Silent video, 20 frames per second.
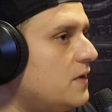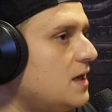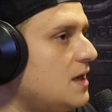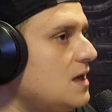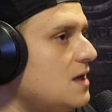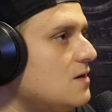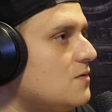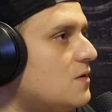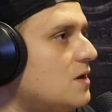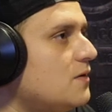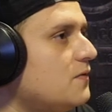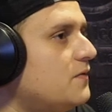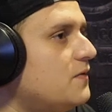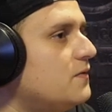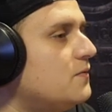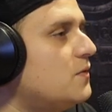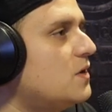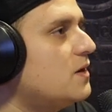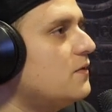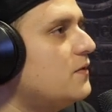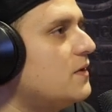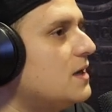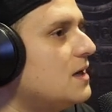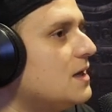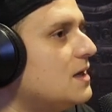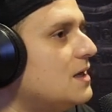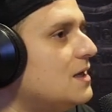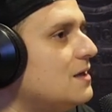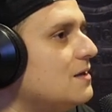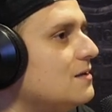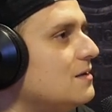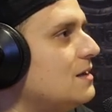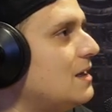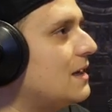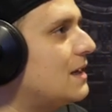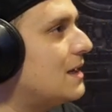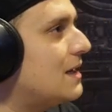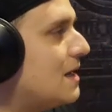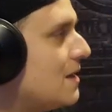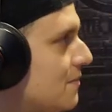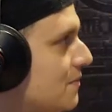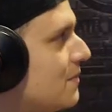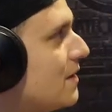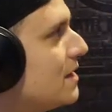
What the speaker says: he can keep